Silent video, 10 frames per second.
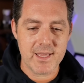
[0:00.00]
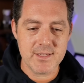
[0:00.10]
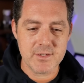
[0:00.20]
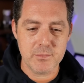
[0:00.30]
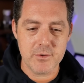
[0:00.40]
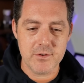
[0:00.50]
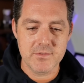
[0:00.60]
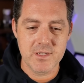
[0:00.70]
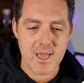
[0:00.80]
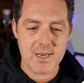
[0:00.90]
it is
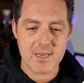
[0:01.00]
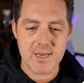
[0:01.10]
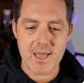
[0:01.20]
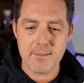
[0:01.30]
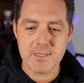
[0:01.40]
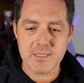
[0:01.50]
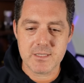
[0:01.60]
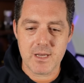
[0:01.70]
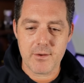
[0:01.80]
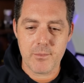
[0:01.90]
removed and an empty
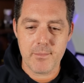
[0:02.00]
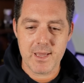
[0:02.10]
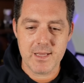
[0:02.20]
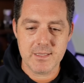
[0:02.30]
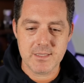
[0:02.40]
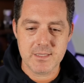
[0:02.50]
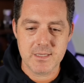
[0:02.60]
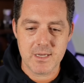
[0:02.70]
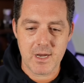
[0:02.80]
slot remains.